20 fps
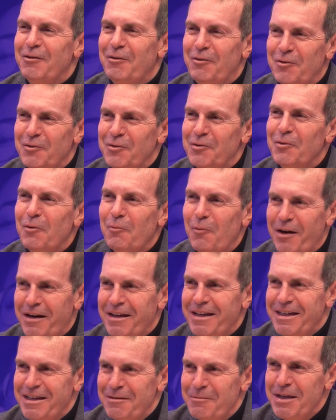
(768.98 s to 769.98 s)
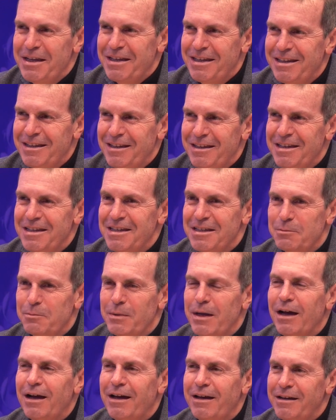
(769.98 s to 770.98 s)
on what academic is
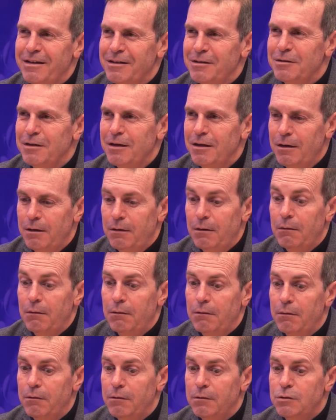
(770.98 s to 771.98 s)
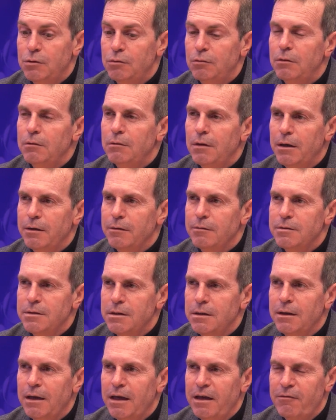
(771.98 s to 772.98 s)
behind the tool you are
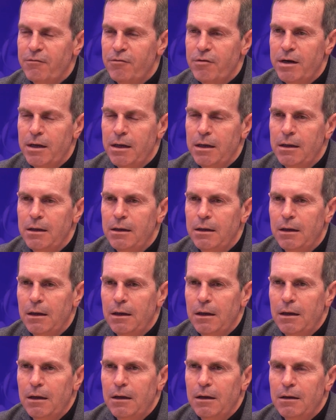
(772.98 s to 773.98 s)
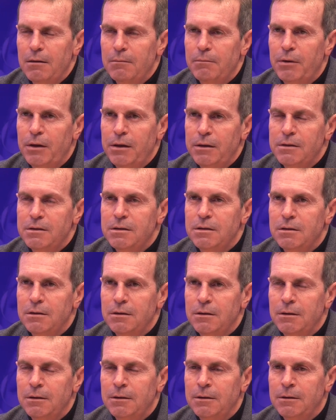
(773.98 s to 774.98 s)
using every day. But
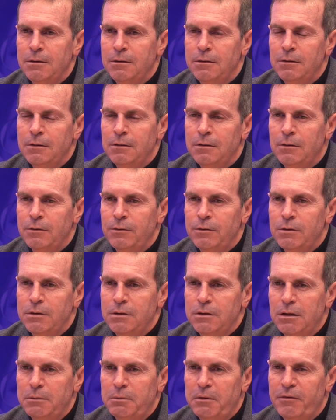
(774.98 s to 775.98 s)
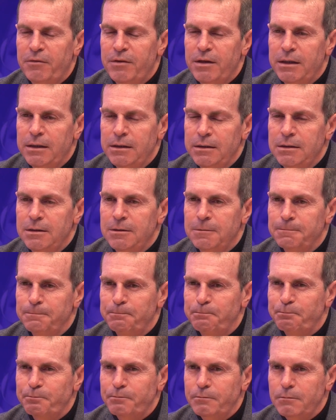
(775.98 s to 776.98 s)
on the top of that,
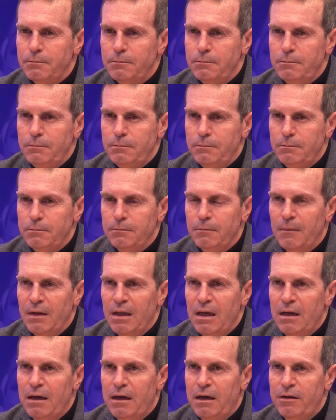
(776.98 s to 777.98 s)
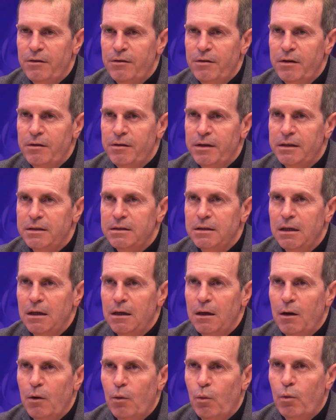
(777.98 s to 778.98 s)
I think that
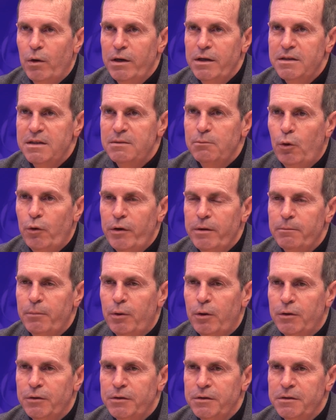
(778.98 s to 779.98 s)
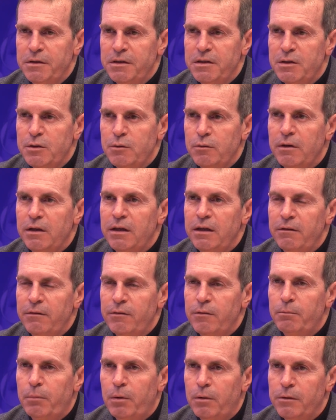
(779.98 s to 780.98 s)
what is more important is to give
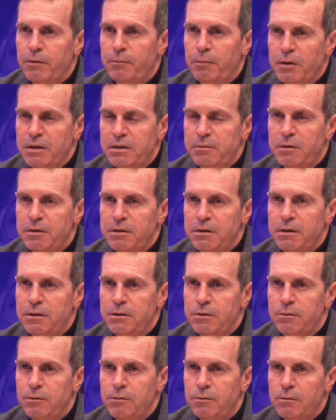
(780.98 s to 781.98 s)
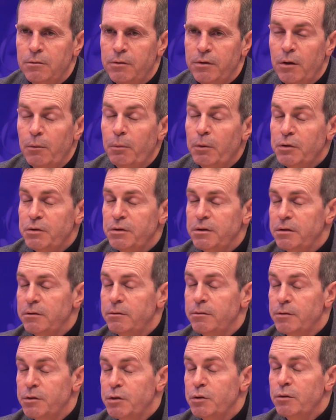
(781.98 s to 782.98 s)
the opportunity to
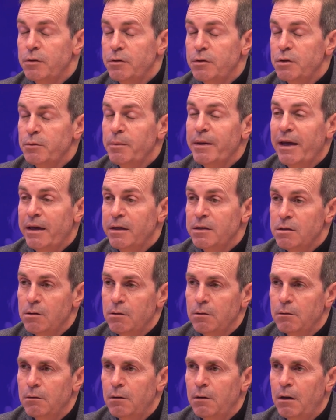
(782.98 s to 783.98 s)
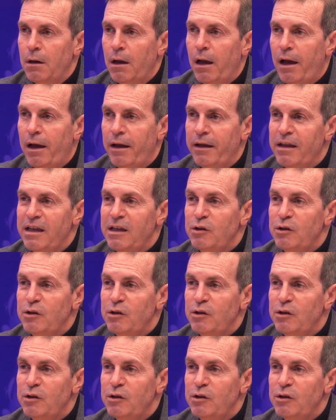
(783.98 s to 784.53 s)
the students to be hands-on, i.e.